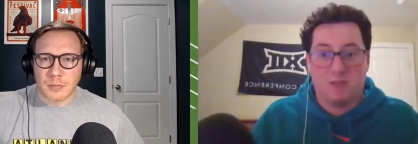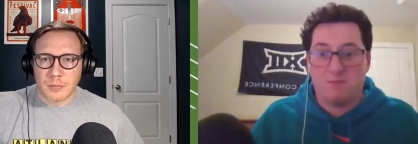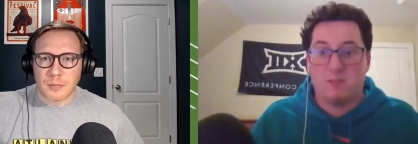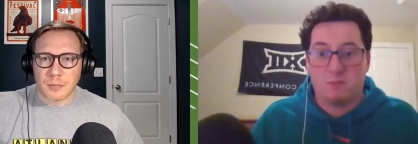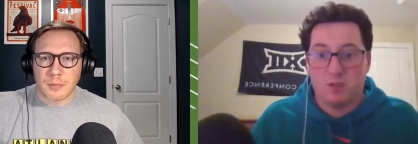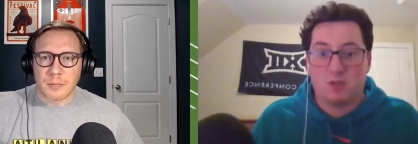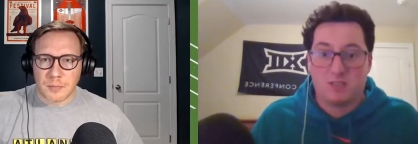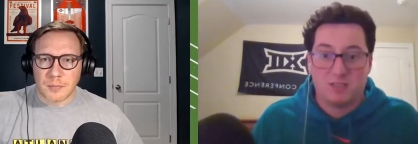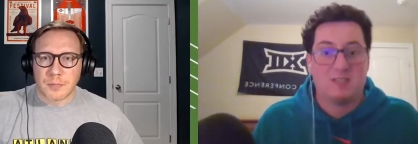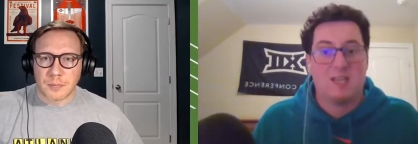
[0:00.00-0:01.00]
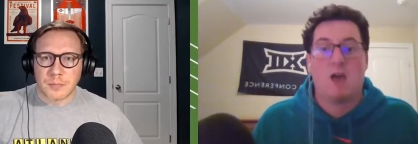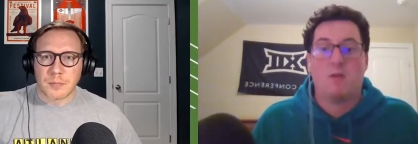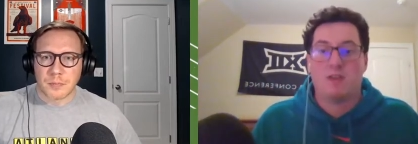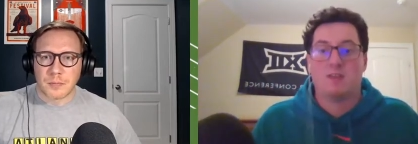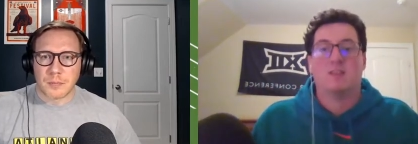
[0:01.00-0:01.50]
Speaker 1: give him some looks and see
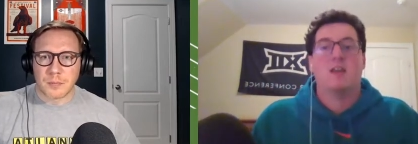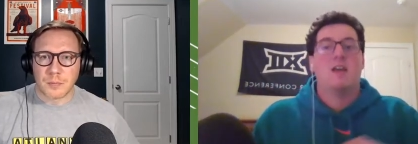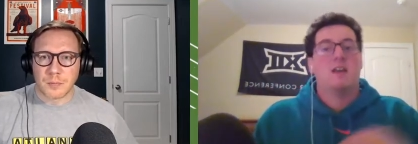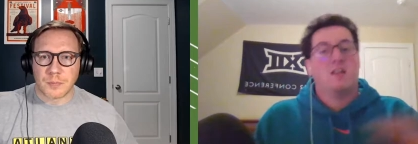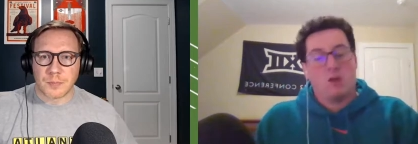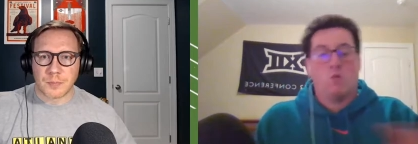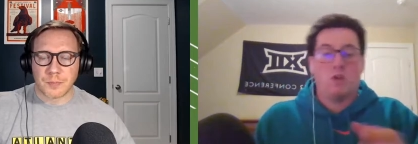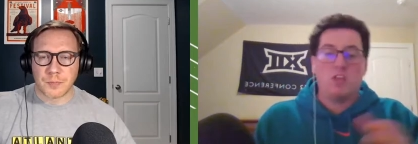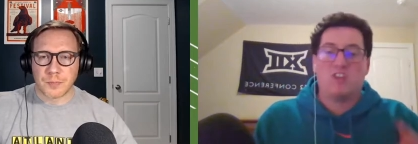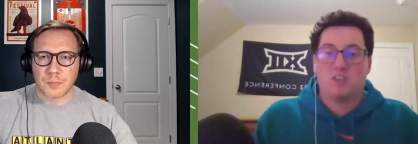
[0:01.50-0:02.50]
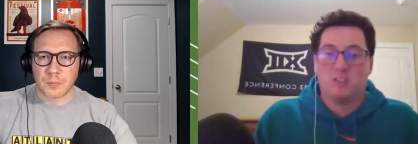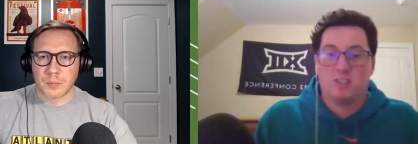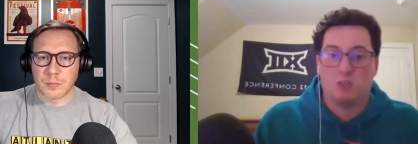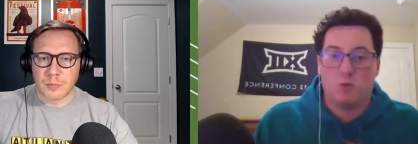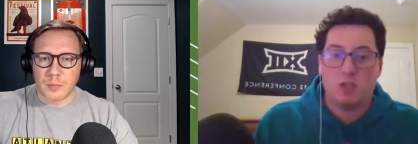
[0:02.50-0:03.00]
how he is. You know, what do you think of this
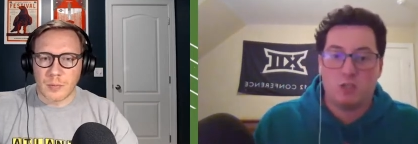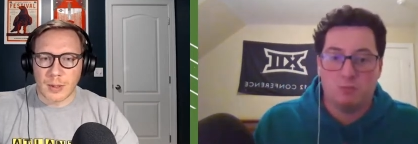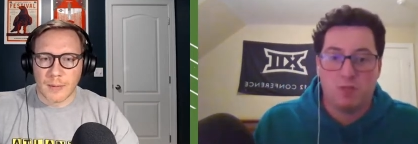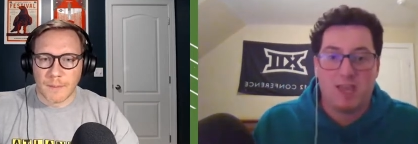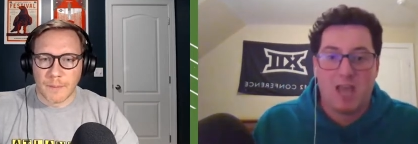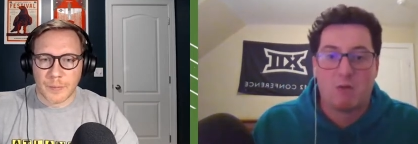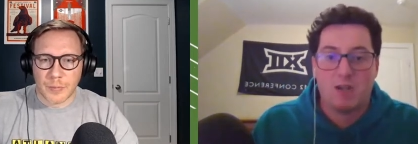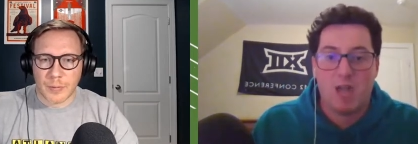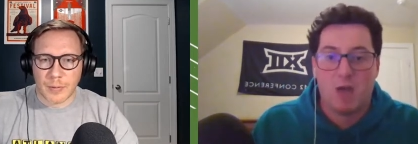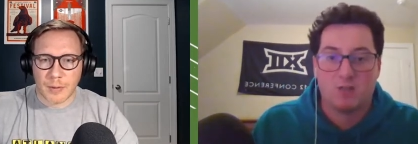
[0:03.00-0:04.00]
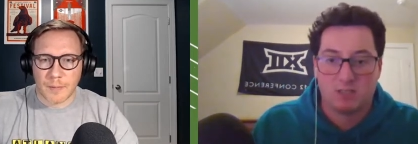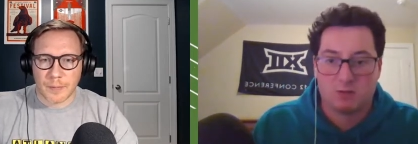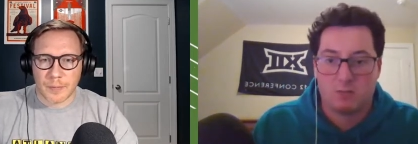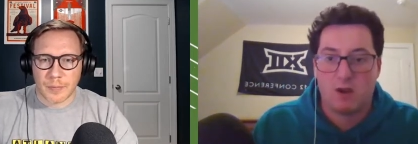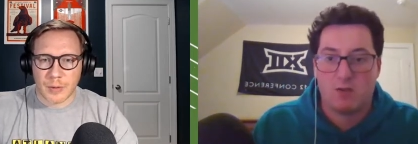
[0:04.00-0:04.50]
situation playing out right now for
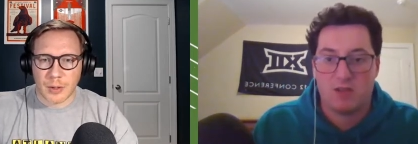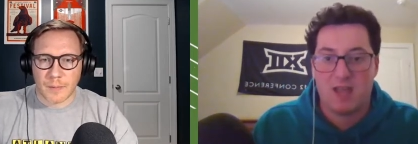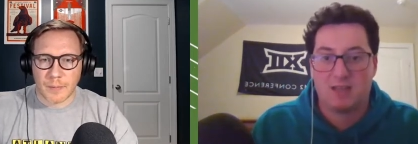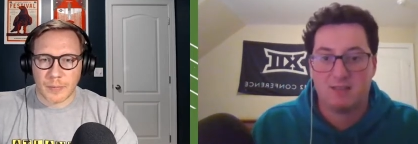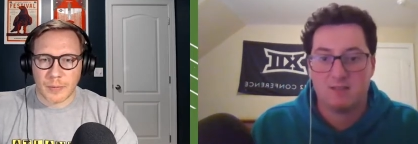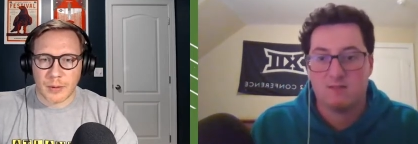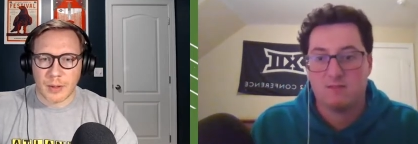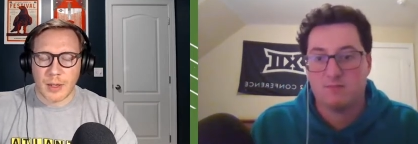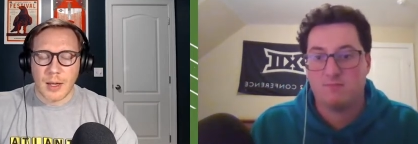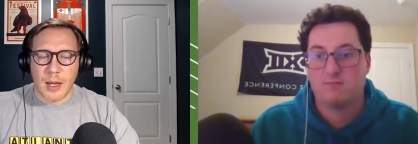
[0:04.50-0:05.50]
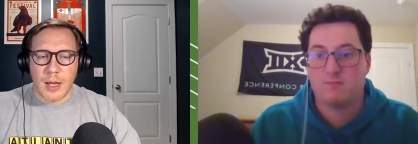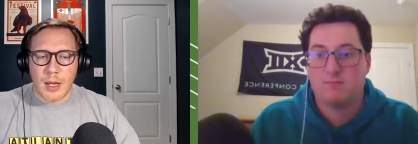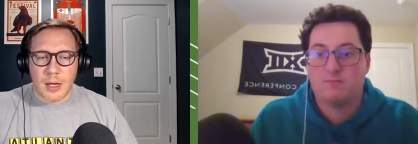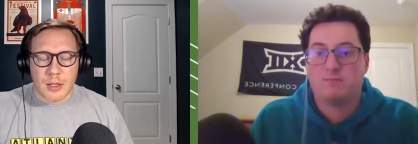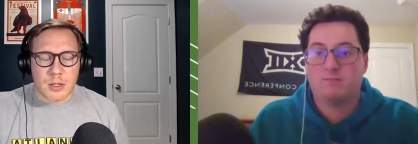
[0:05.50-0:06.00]
Seth Romero and the Nats?
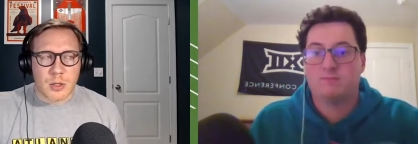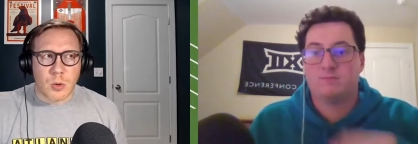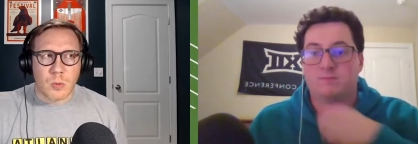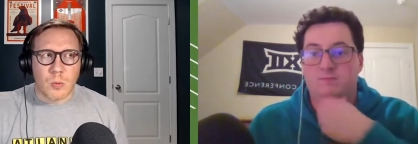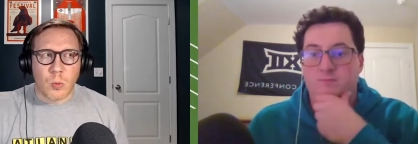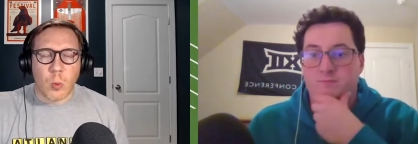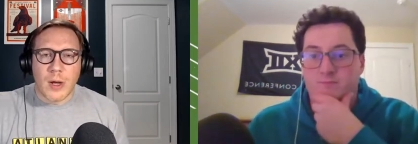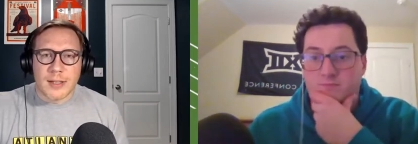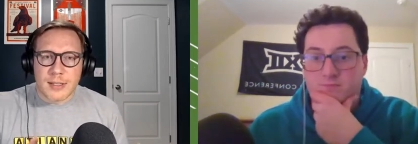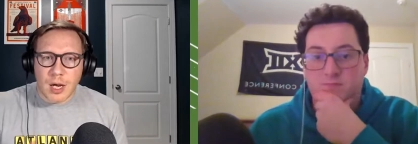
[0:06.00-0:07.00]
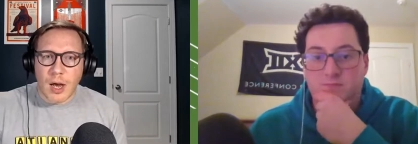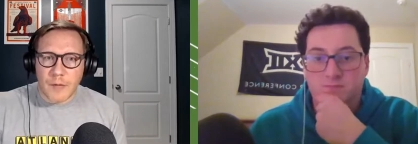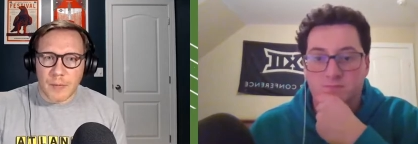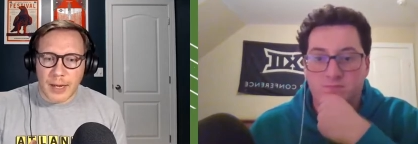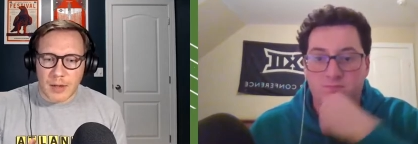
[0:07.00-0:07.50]
Speaker 2: So, what's
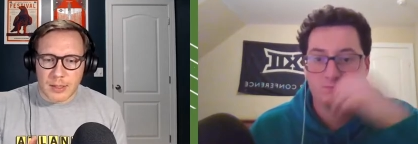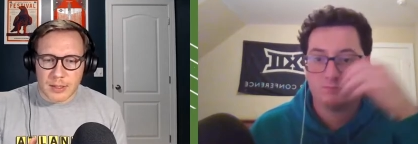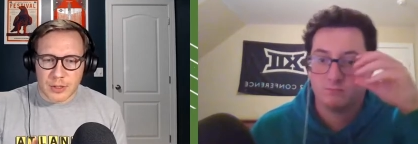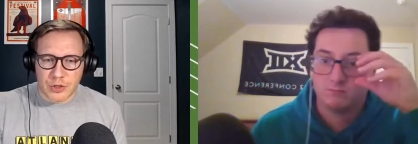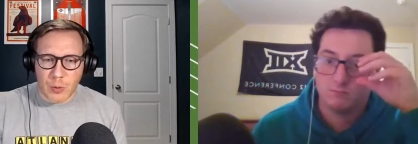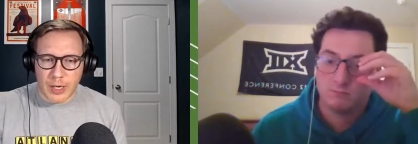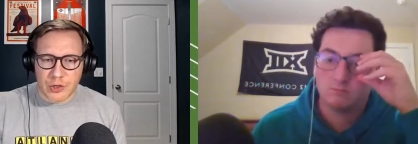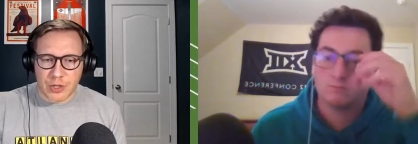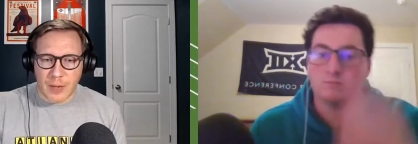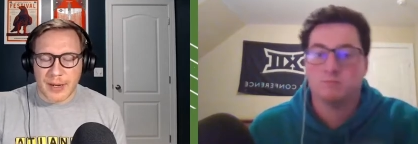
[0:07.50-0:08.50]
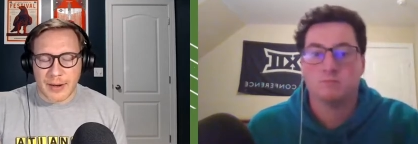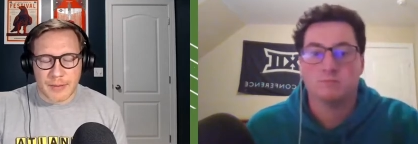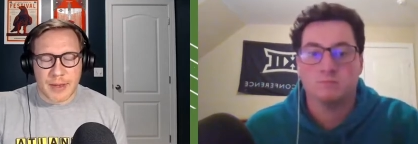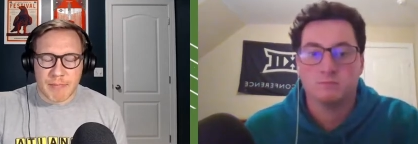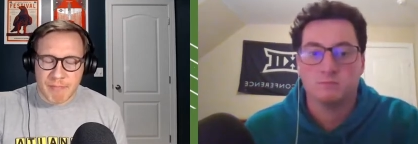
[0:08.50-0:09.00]
tough about this situation? I mean,
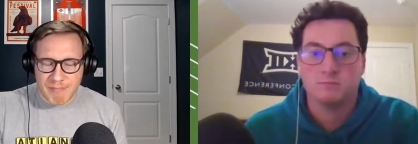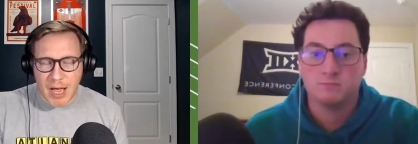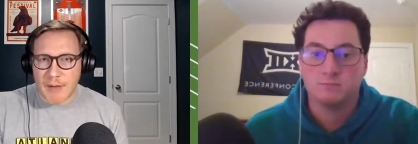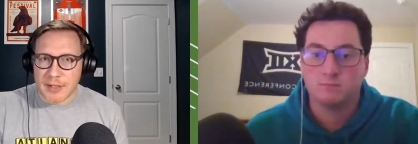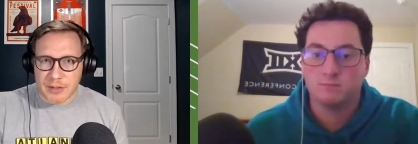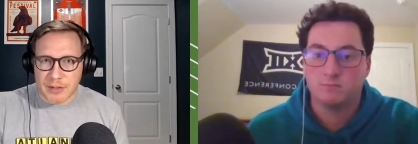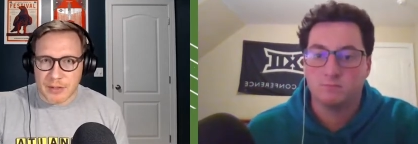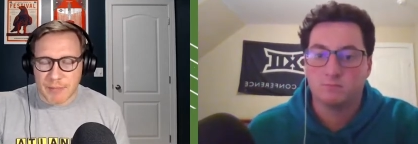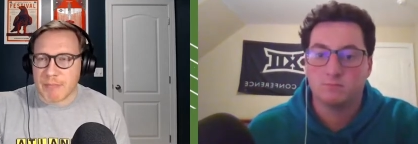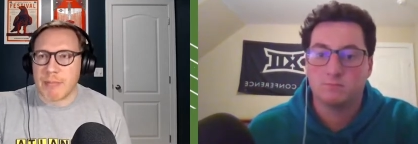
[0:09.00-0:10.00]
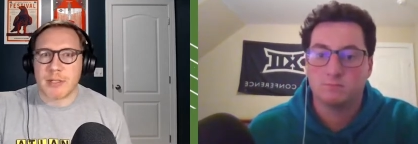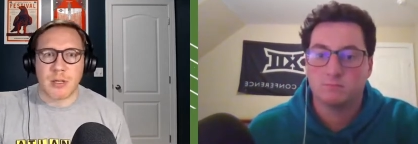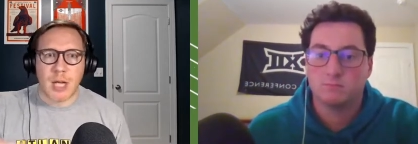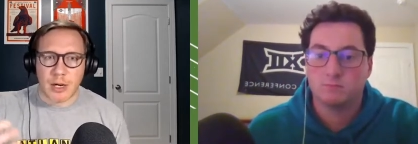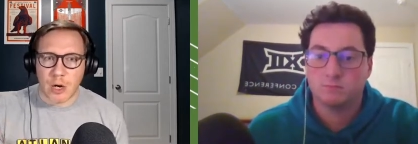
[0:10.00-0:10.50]
and obviously, there's a lot
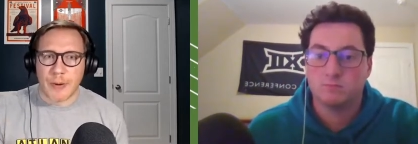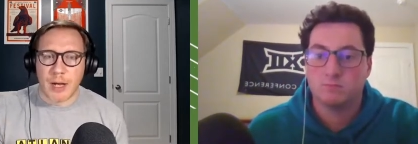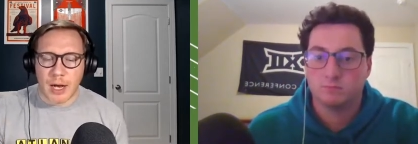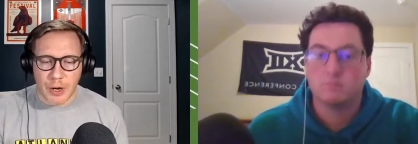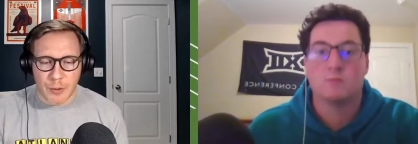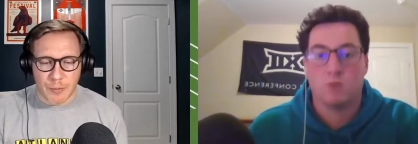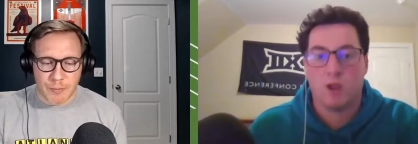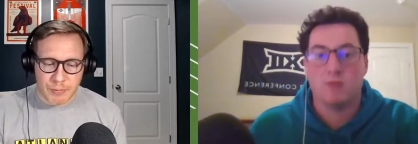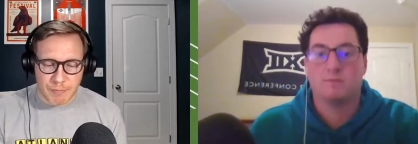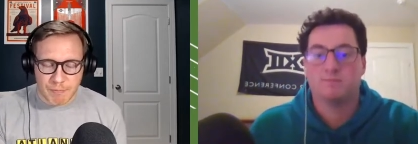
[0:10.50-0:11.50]
going on, and you know, right?